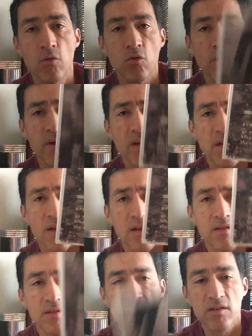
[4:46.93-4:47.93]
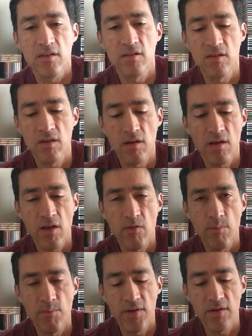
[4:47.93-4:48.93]
To me, this is
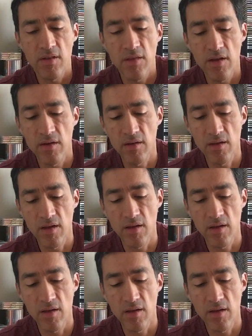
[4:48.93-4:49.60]
even better than